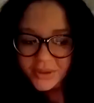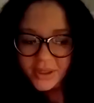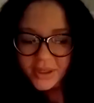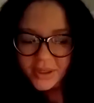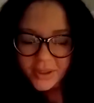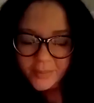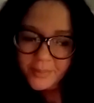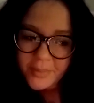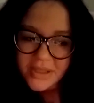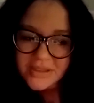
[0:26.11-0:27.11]

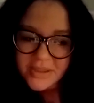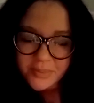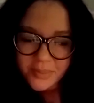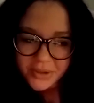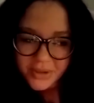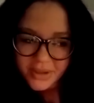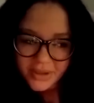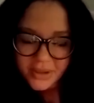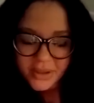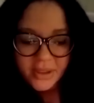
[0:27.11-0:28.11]
as a book
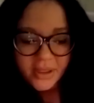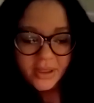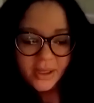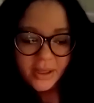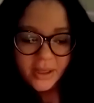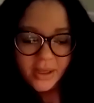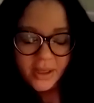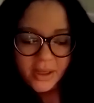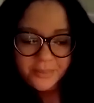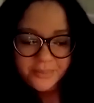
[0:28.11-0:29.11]

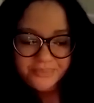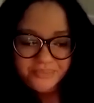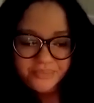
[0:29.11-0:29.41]
um,